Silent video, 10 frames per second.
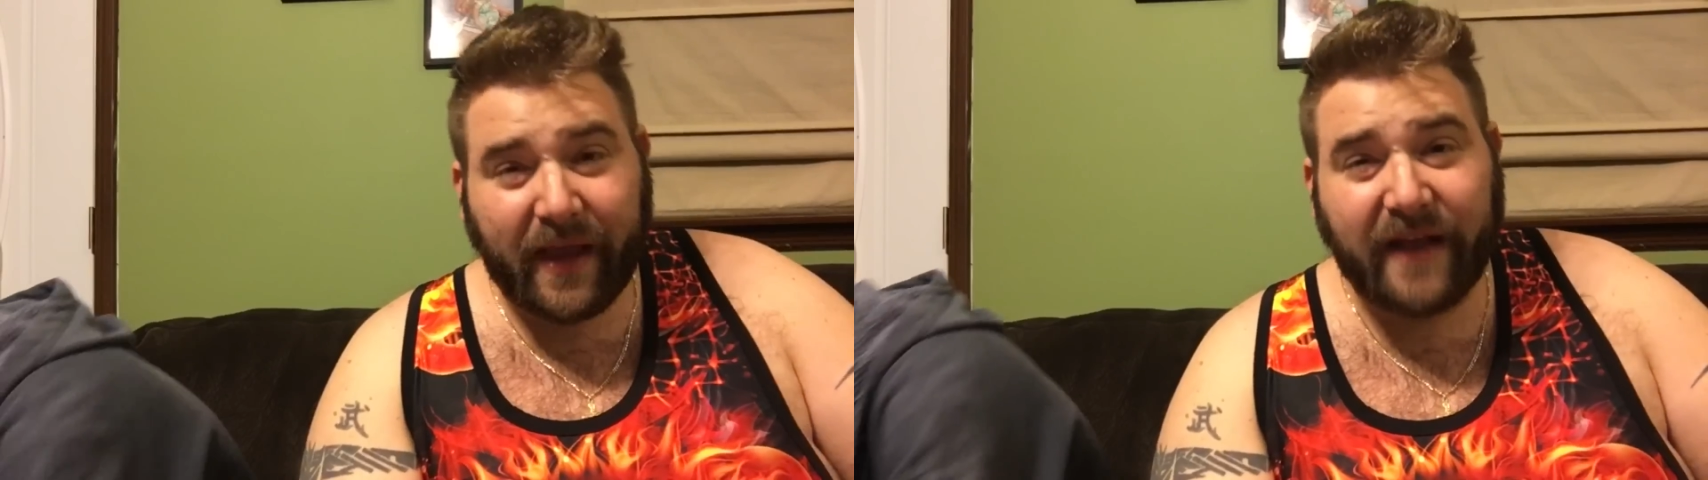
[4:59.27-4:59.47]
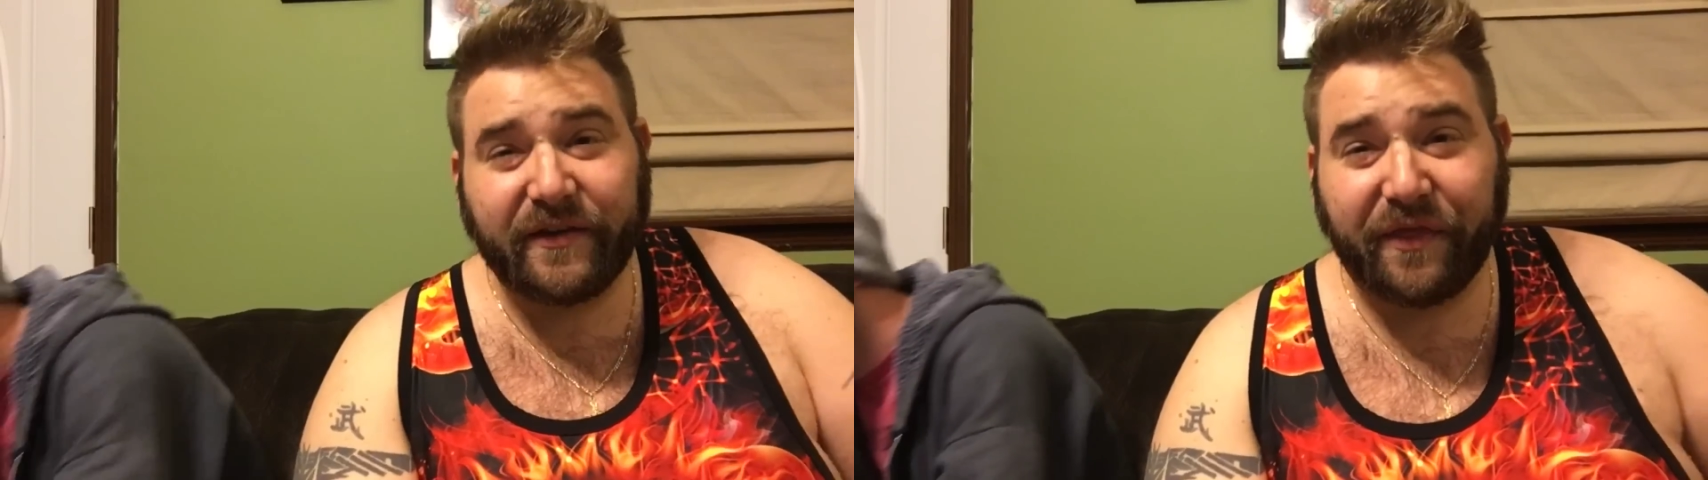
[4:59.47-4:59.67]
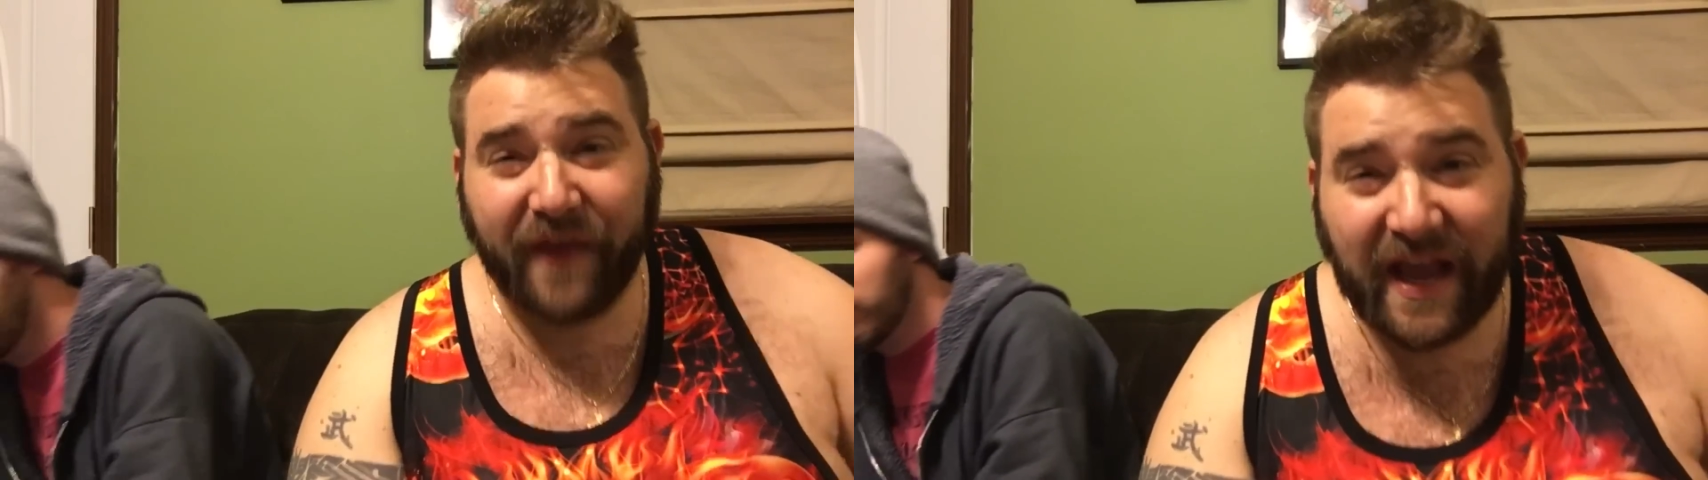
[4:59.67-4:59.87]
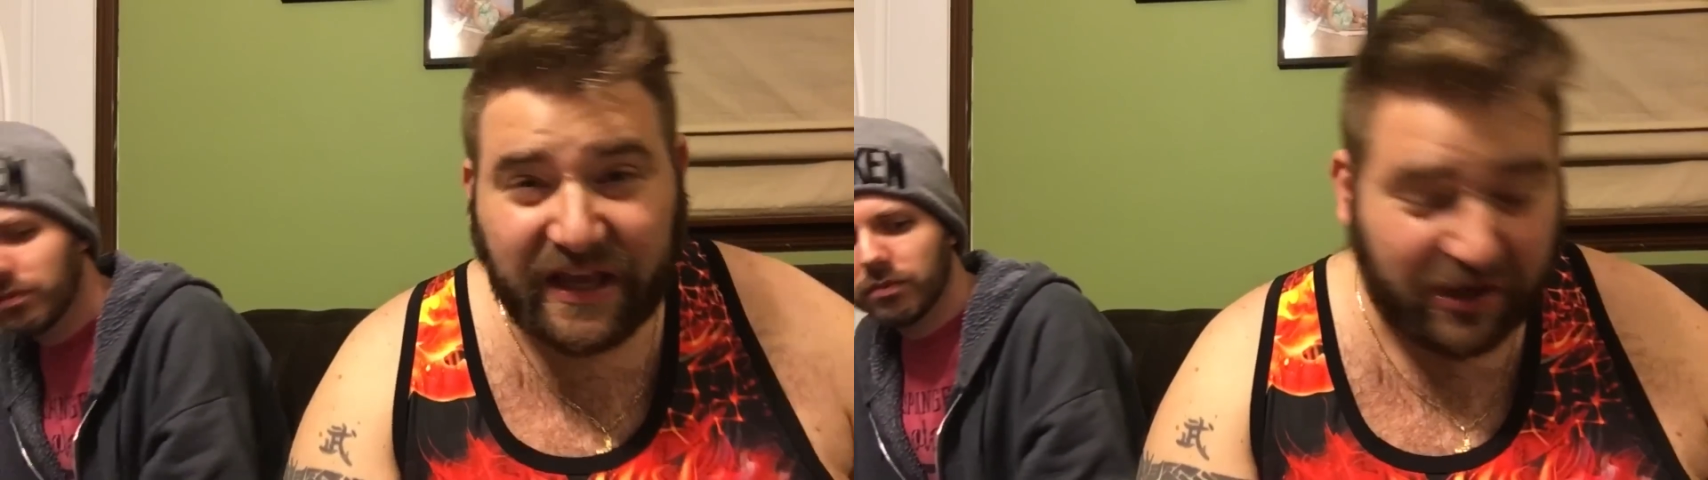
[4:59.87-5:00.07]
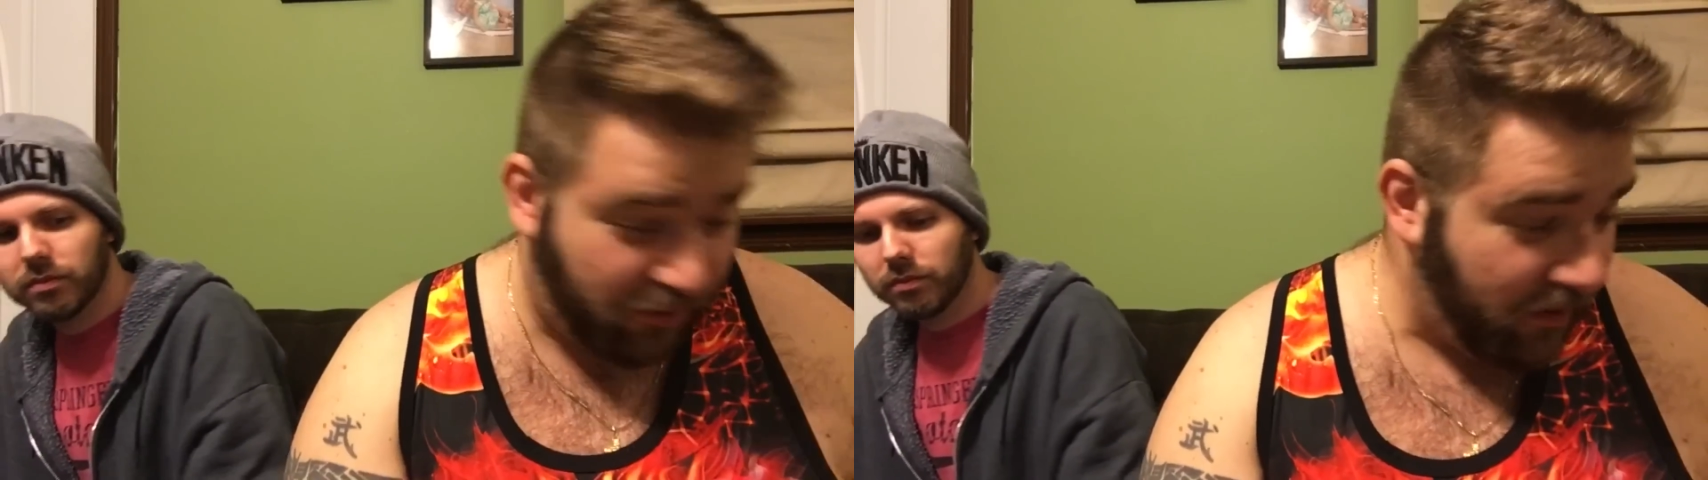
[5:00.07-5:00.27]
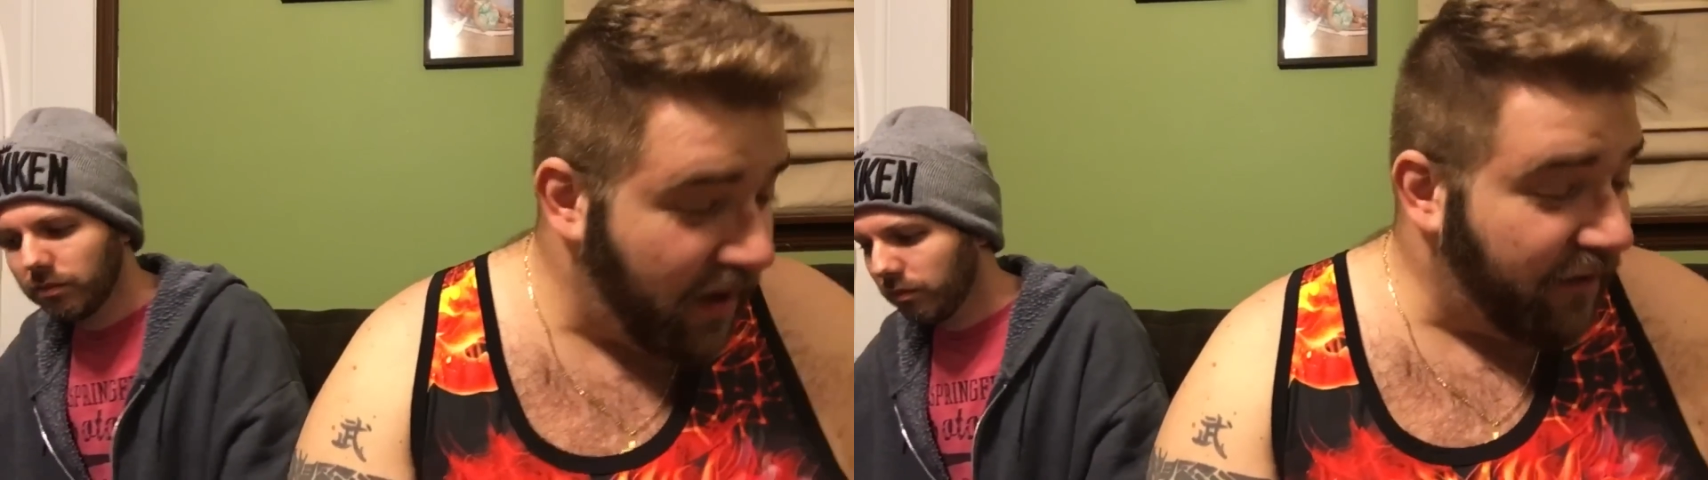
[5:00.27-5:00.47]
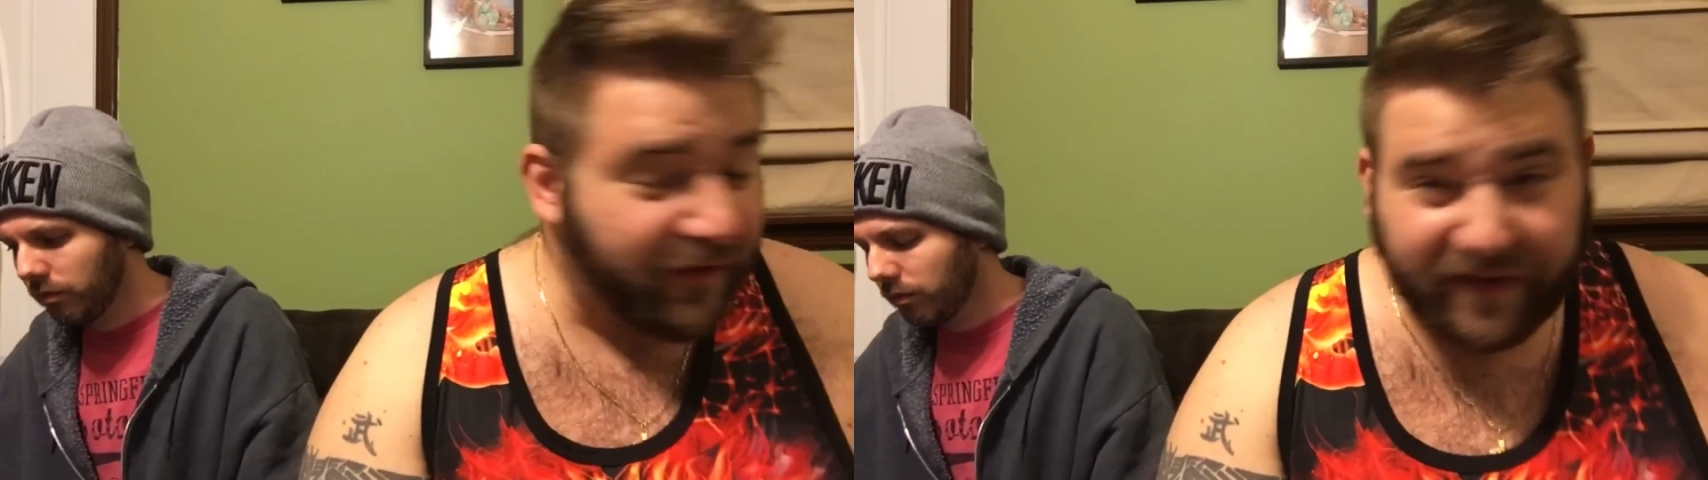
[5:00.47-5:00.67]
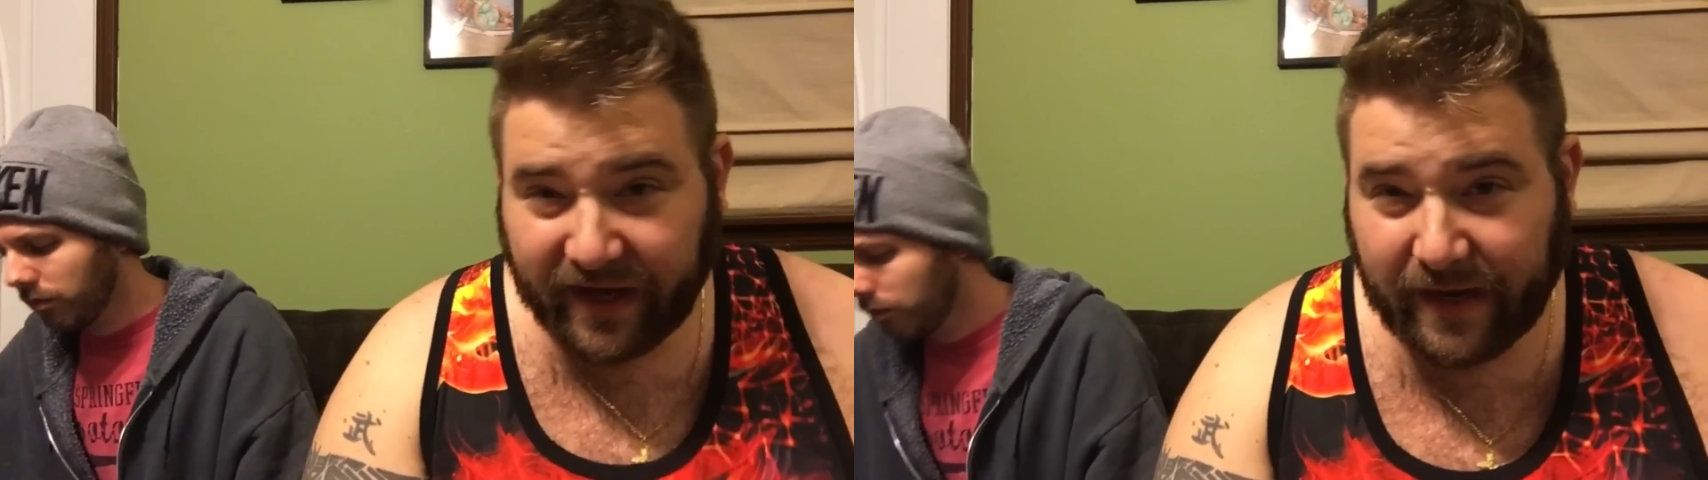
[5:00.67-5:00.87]
as a thank you
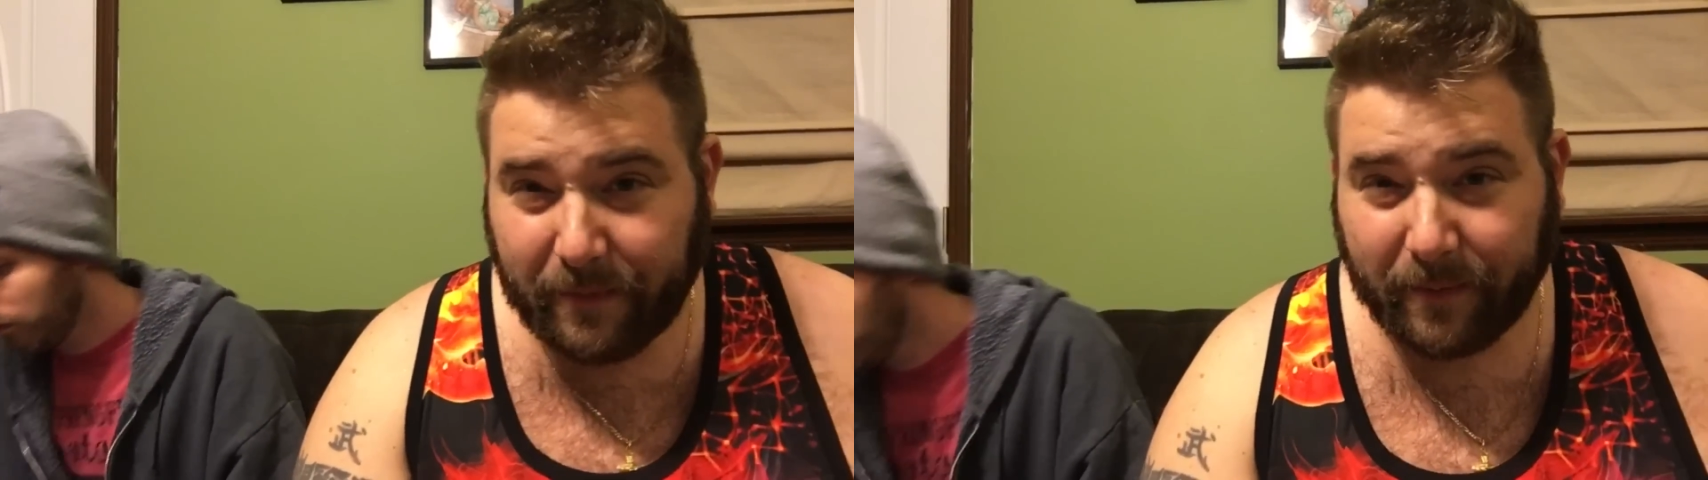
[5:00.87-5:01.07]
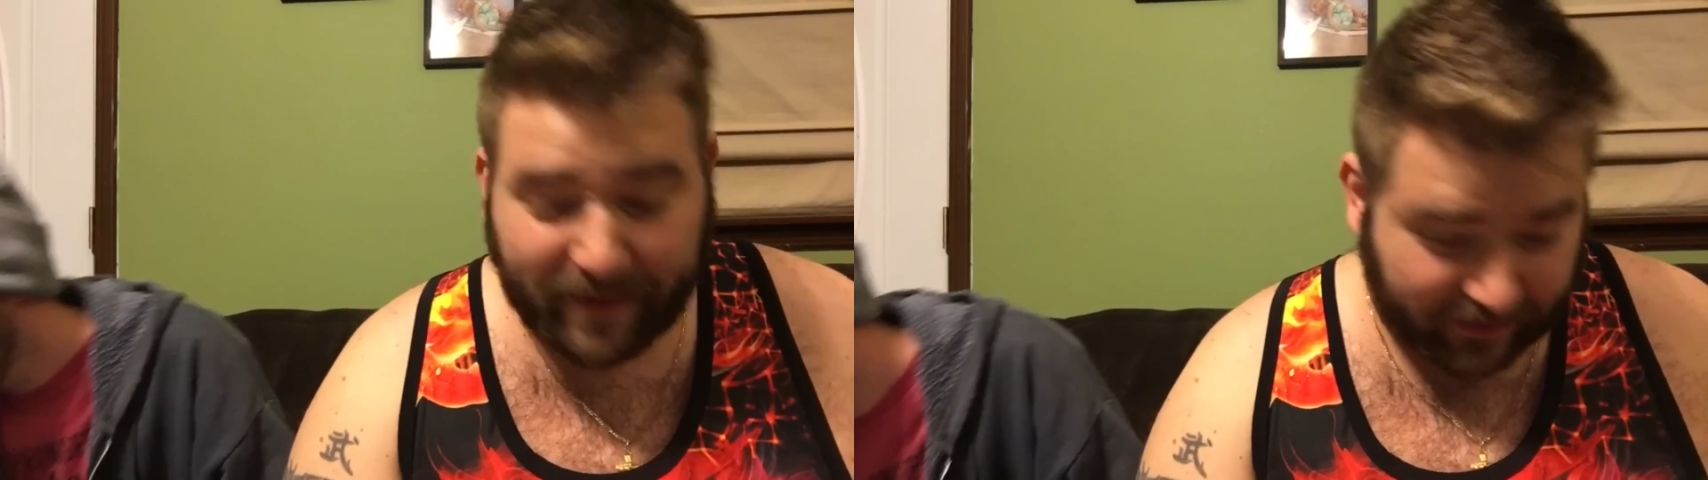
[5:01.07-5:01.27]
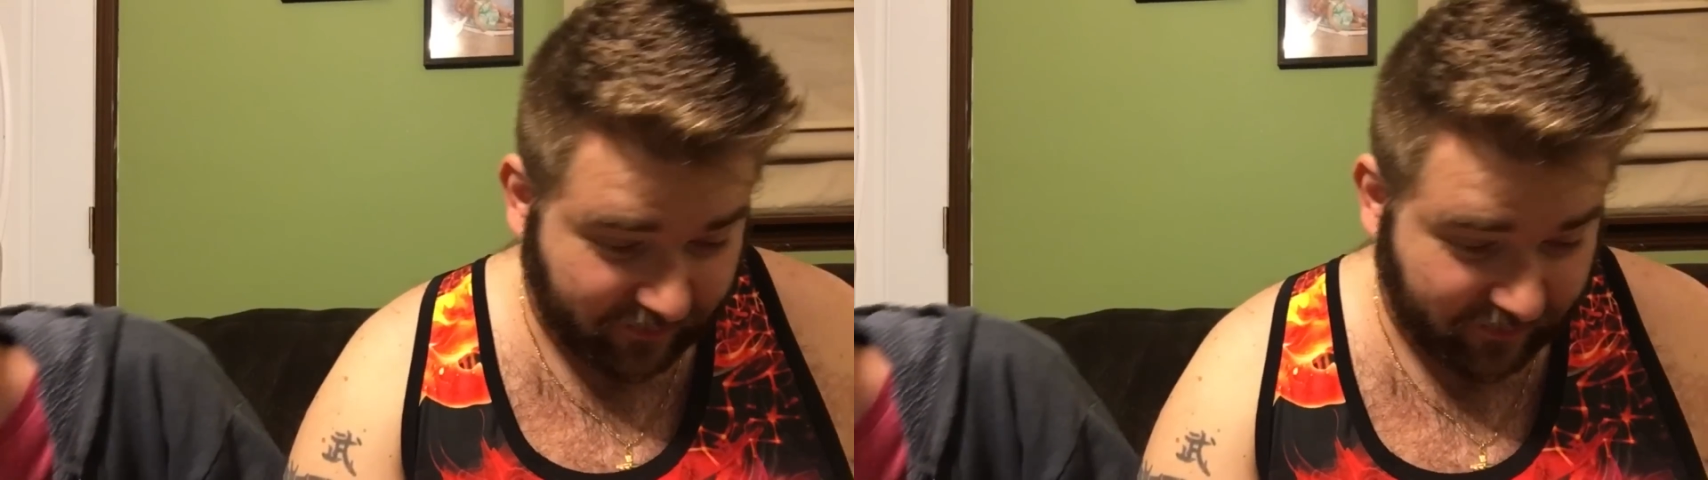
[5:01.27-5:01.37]
for the item I'm about